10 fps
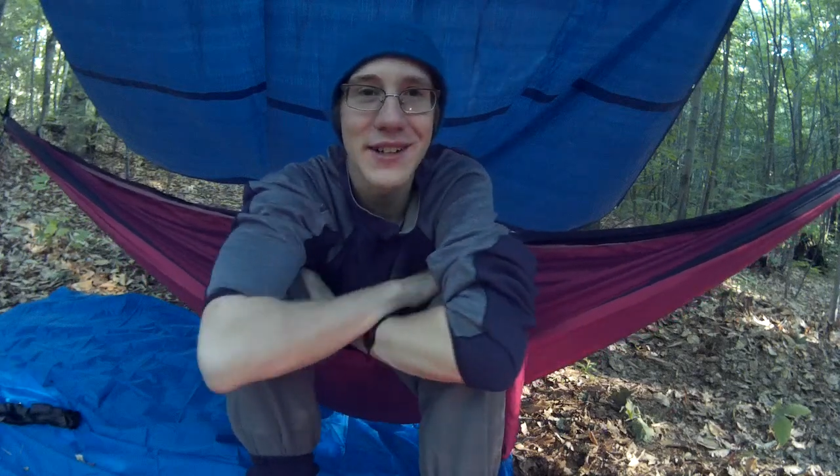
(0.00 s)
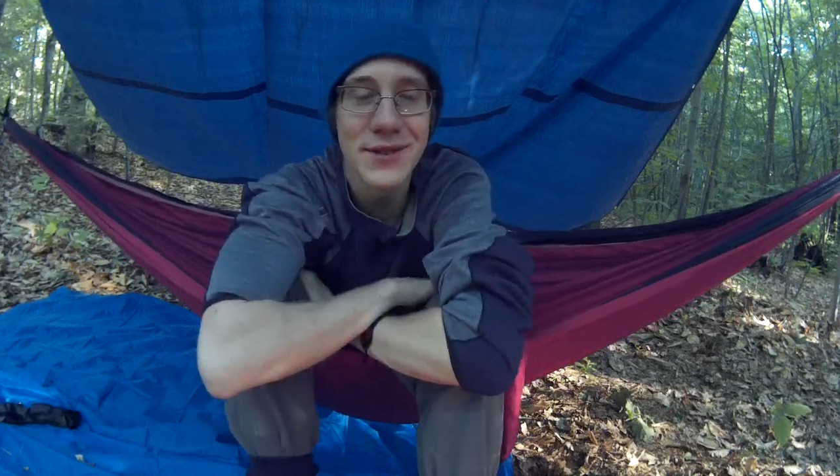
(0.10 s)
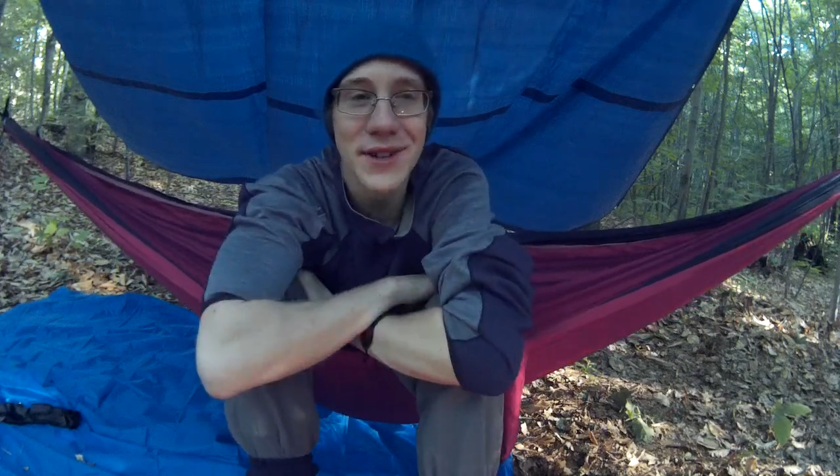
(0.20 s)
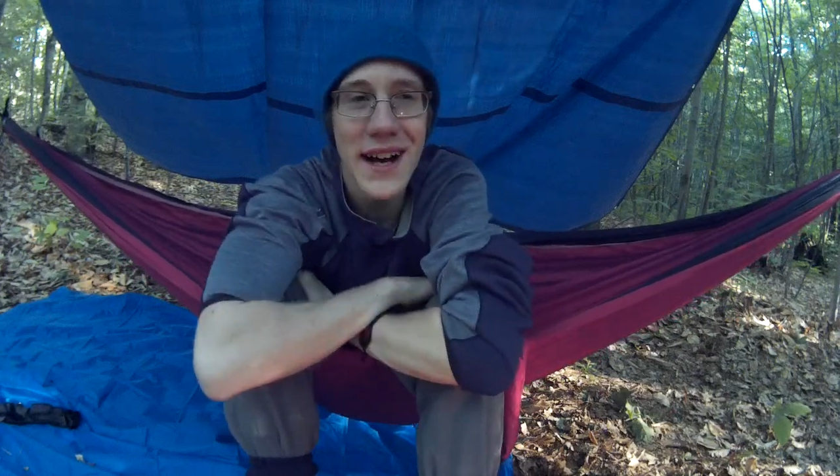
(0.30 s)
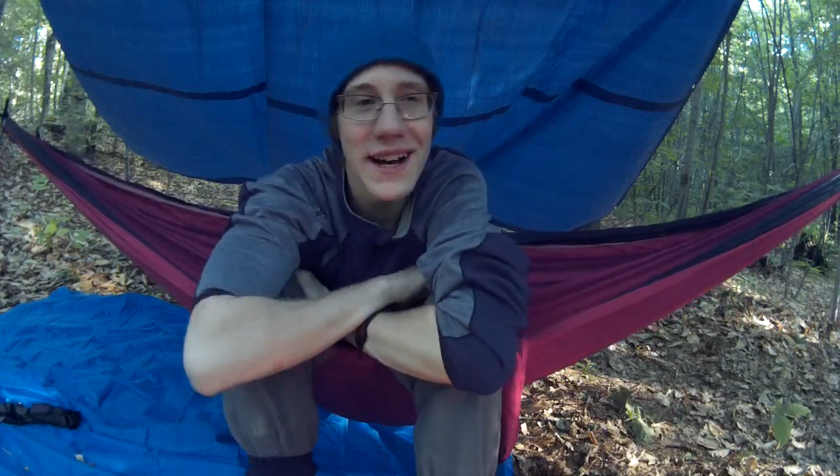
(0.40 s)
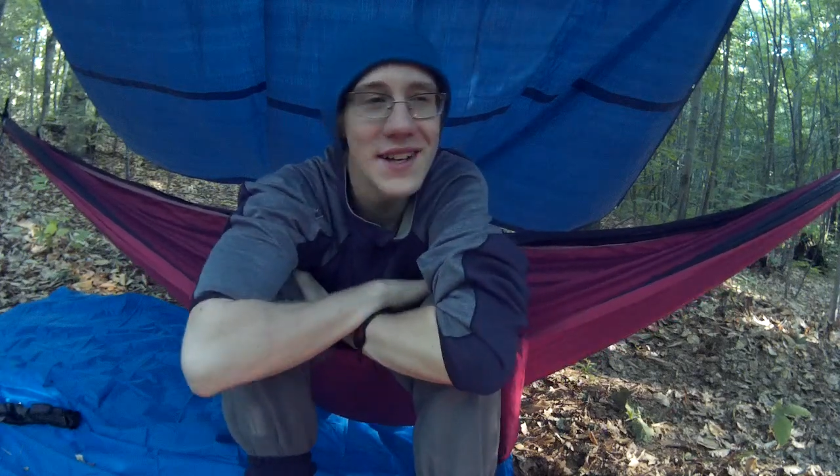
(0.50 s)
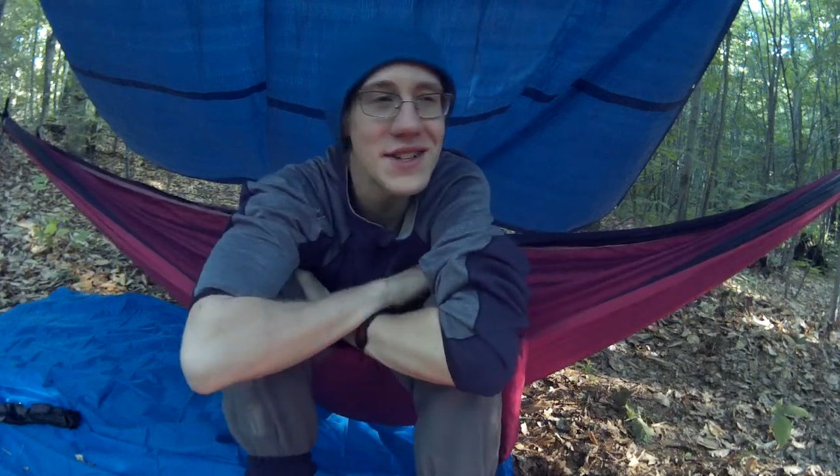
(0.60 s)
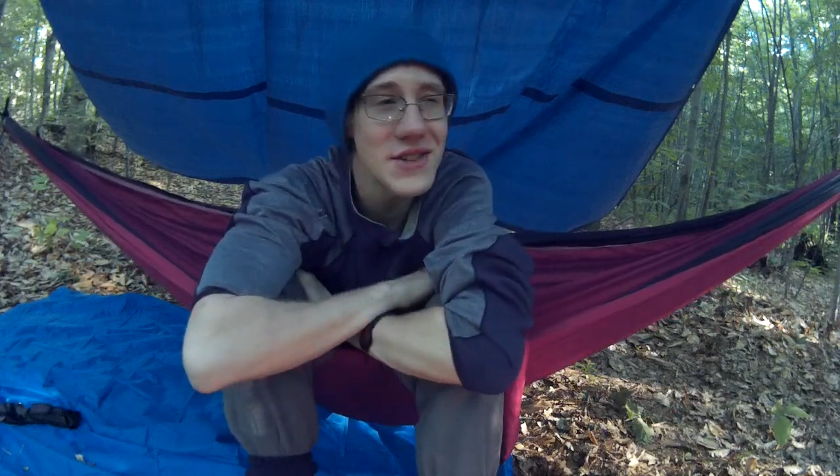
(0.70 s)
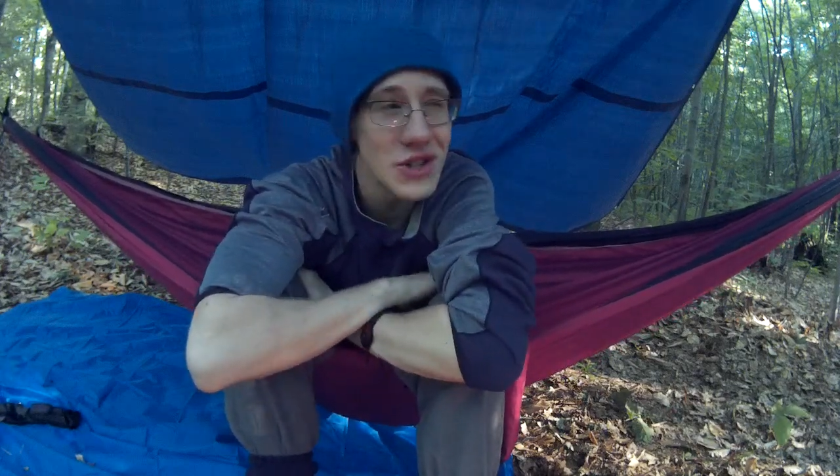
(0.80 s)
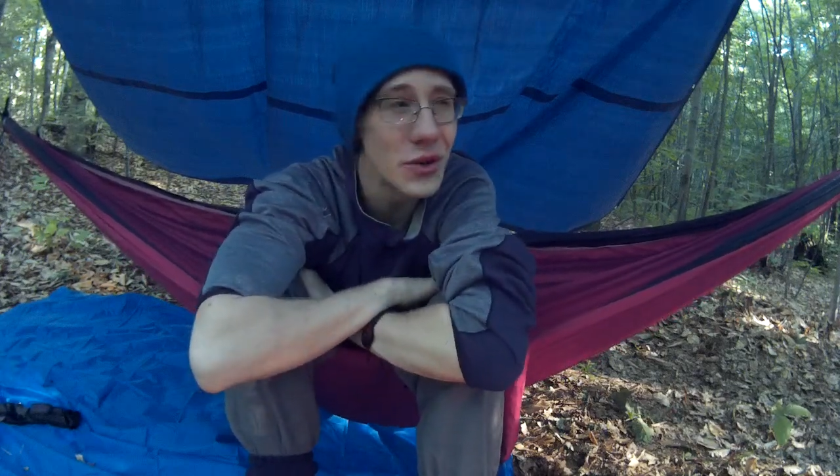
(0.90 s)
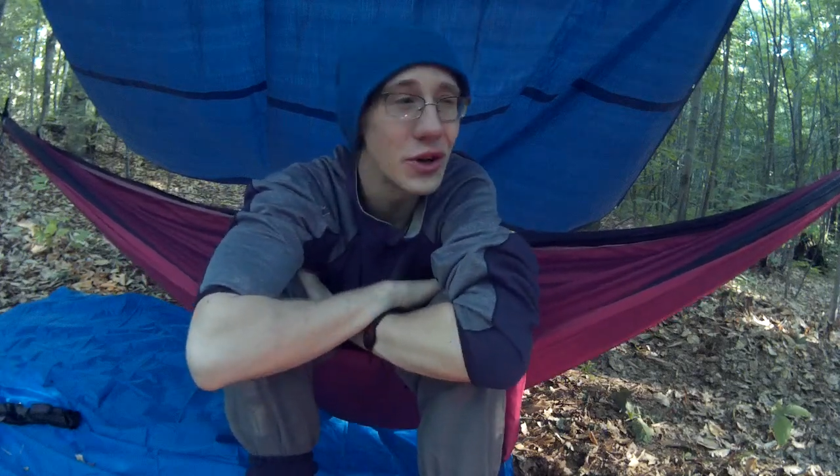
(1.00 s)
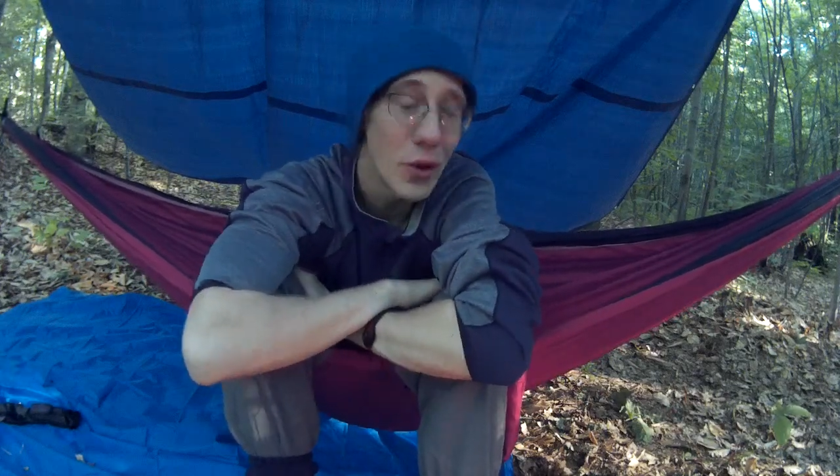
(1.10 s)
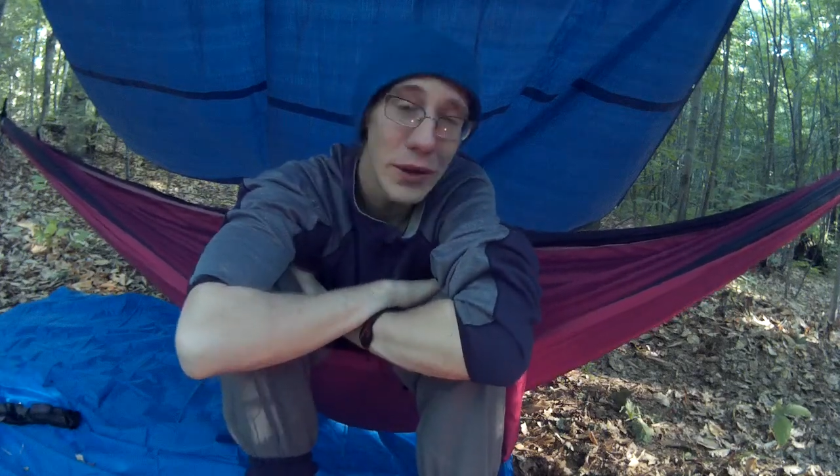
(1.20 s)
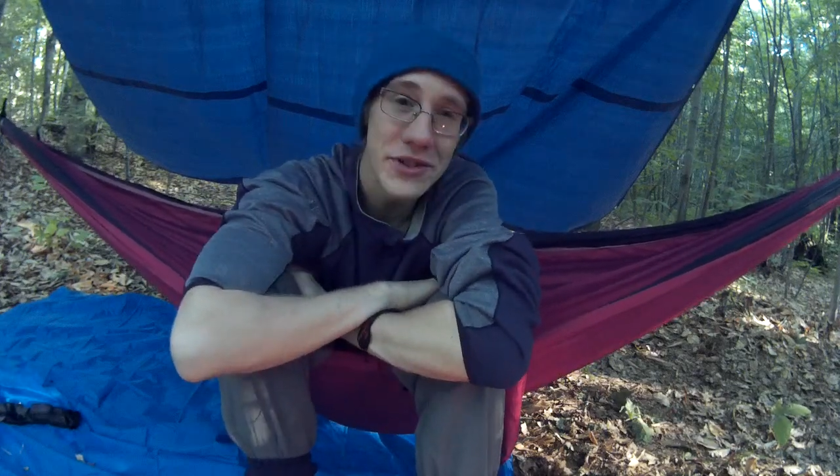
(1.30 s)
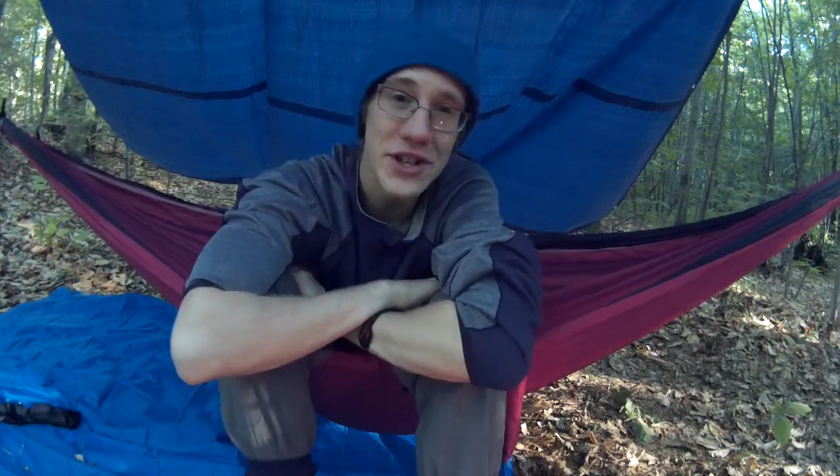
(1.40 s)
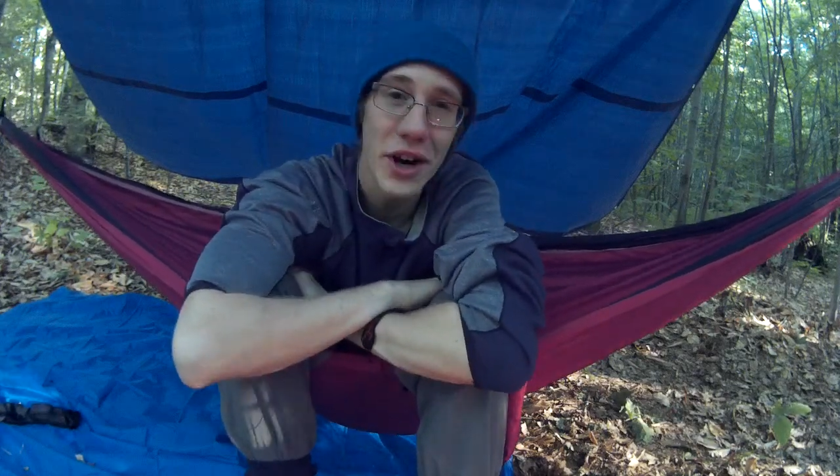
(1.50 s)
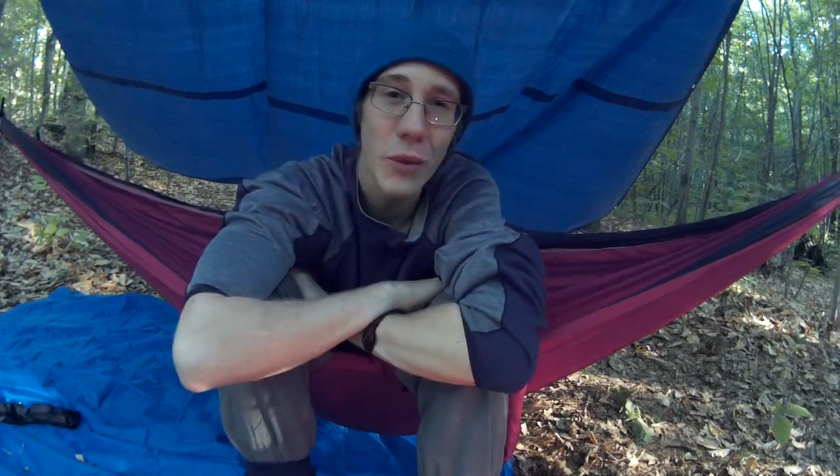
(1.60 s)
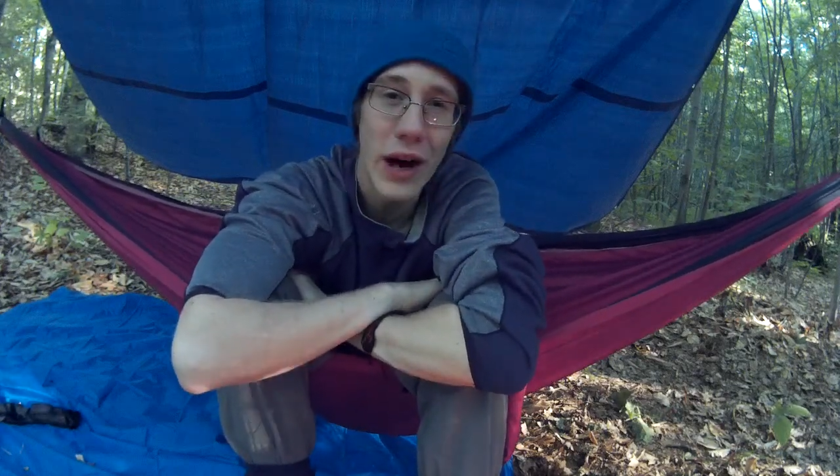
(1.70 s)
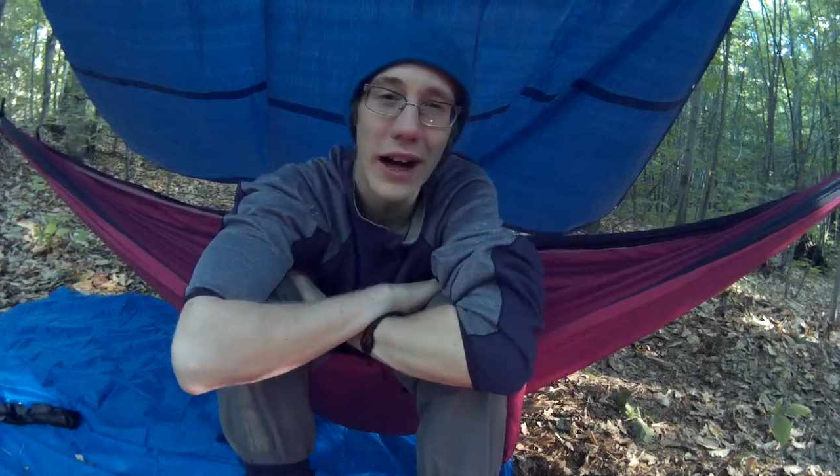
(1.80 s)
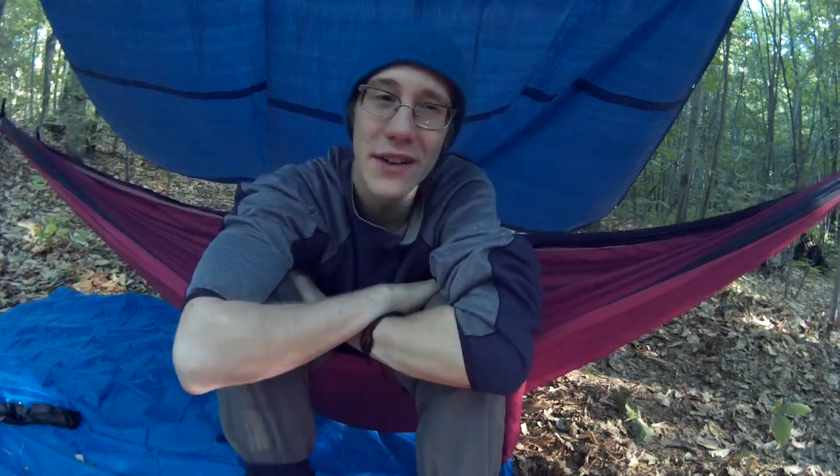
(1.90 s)
If you guys don't know Wheels Gone
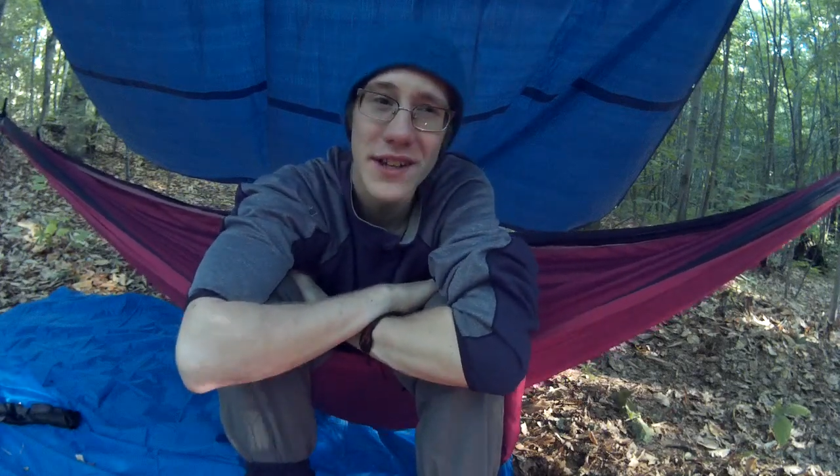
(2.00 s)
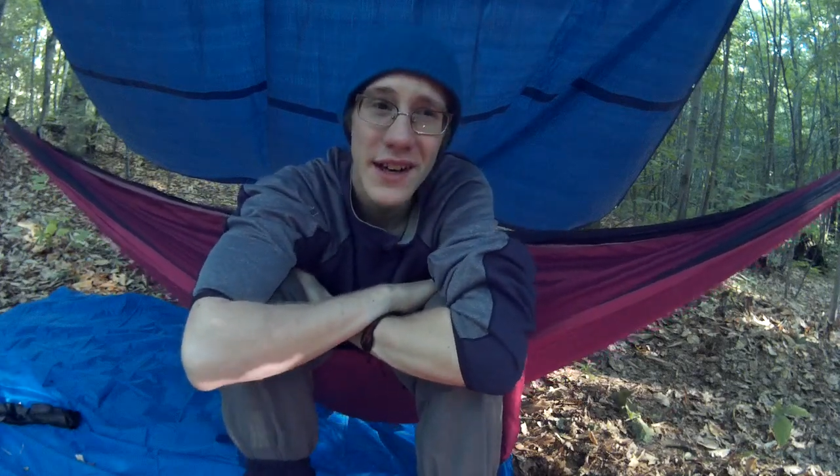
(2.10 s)
Wild,